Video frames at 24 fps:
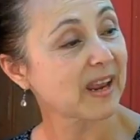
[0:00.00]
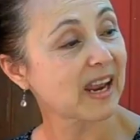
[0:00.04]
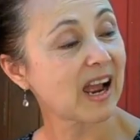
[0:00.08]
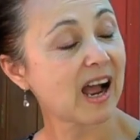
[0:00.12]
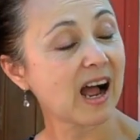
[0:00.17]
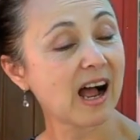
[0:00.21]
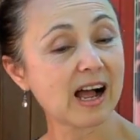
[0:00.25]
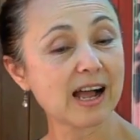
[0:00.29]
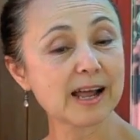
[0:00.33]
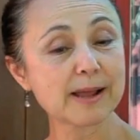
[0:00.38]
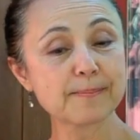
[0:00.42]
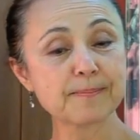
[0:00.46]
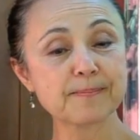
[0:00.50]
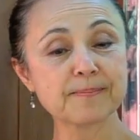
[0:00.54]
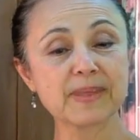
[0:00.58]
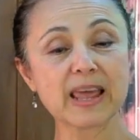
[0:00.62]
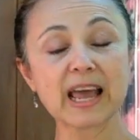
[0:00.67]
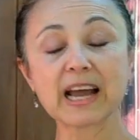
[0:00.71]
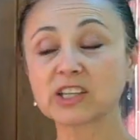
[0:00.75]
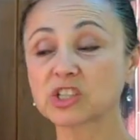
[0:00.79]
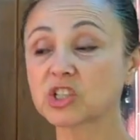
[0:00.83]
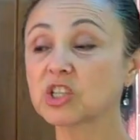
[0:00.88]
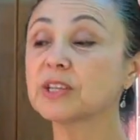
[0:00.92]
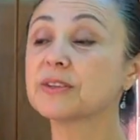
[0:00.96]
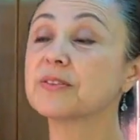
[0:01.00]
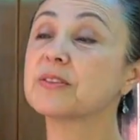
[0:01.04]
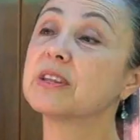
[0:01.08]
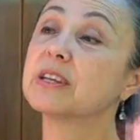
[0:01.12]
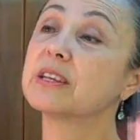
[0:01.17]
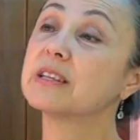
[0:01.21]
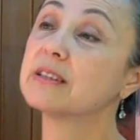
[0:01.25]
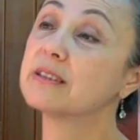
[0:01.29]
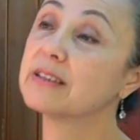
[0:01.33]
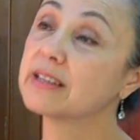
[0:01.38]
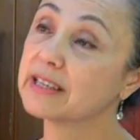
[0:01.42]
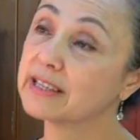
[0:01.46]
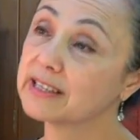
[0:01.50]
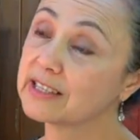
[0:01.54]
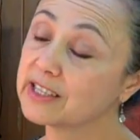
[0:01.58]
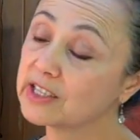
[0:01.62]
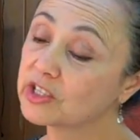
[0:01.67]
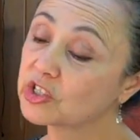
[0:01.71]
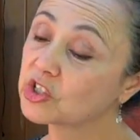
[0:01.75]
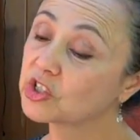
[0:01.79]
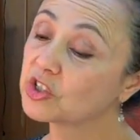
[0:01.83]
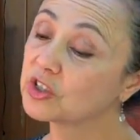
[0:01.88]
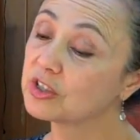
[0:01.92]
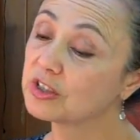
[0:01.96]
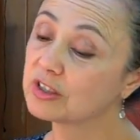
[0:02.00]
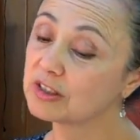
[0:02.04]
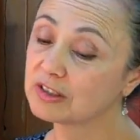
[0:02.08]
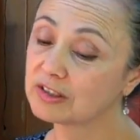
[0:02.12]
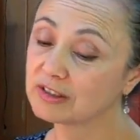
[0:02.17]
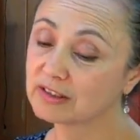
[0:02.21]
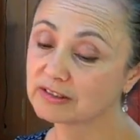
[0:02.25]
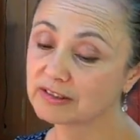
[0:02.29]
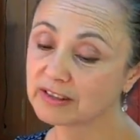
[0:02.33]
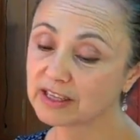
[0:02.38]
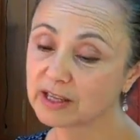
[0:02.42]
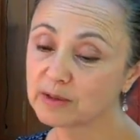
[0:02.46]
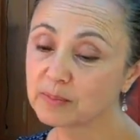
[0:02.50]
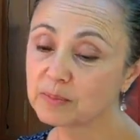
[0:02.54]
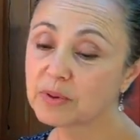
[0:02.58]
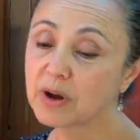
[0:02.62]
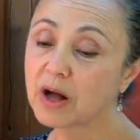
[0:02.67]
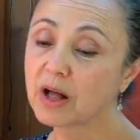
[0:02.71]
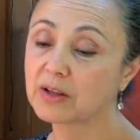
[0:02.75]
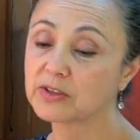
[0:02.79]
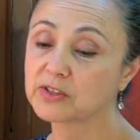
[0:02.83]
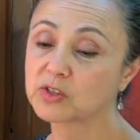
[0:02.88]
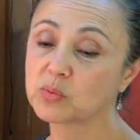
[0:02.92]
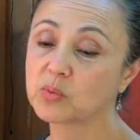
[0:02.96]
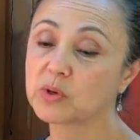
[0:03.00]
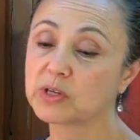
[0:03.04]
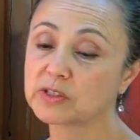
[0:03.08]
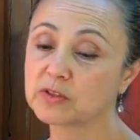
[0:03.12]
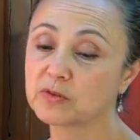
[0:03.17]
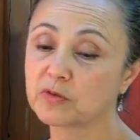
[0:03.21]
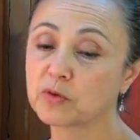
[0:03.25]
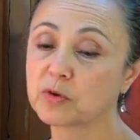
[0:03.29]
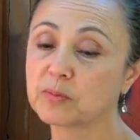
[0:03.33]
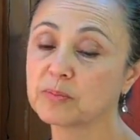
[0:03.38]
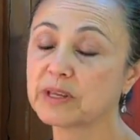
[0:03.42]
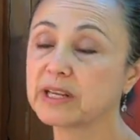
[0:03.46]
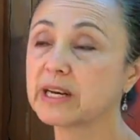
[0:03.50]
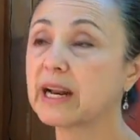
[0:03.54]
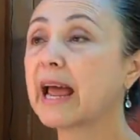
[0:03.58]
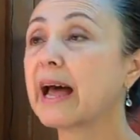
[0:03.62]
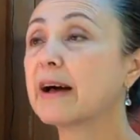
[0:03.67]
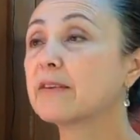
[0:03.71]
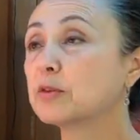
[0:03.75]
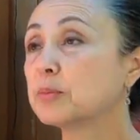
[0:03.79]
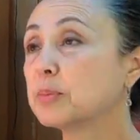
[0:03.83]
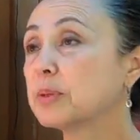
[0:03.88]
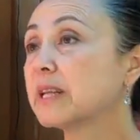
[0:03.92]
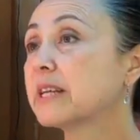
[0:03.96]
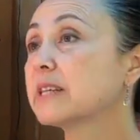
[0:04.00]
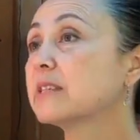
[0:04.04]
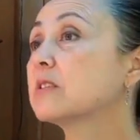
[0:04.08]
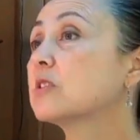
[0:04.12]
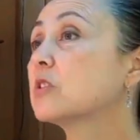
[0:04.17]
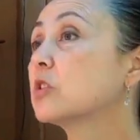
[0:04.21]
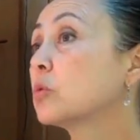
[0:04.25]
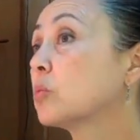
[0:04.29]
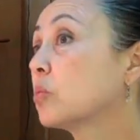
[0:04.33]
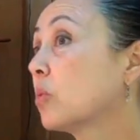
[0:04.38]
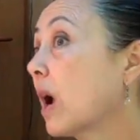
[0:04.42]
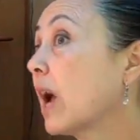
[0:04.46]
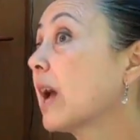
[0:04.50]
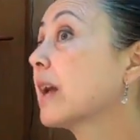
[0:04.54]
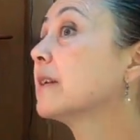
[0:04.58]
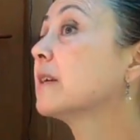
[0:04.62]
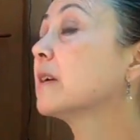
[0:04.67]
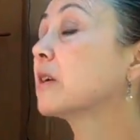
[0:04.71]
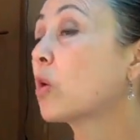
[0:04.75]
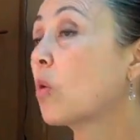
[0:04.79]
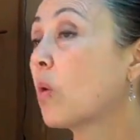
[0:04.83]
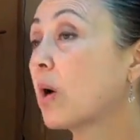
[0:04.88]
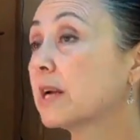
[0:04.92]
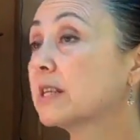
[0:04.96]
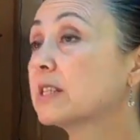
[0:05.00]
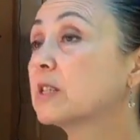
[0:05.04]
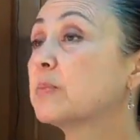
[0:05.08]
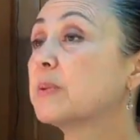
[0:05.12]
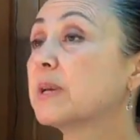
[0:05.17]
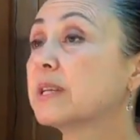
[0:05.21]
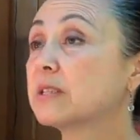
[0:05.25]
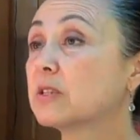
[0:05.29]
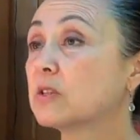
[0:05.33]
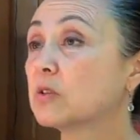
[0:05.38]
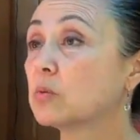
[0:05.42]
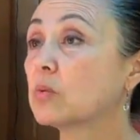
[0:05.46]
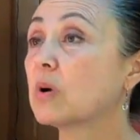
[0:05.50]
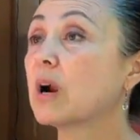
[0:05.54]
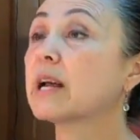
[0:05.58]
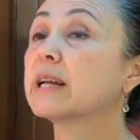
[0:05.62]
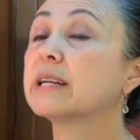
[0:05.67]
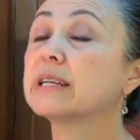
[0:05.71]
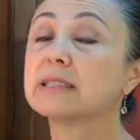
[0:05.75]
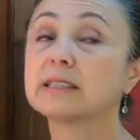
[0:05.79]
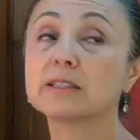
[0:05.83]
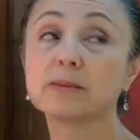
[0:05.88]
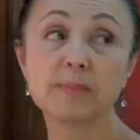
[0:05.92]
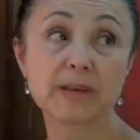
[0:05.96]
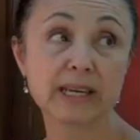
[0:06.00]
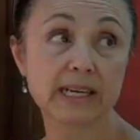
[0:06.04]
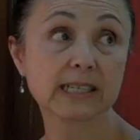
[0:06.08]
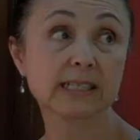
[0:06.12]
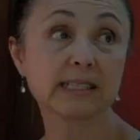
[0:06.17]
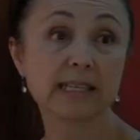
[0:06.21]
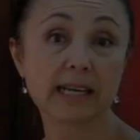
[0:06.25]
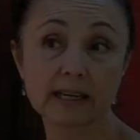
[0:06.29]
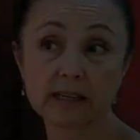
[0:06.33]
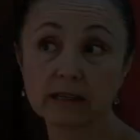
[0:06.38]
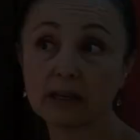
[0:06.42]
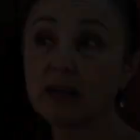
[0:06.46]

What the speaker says: I'm actually the initial impulse was for me to have a place to write, a quiet space to write and to meditate,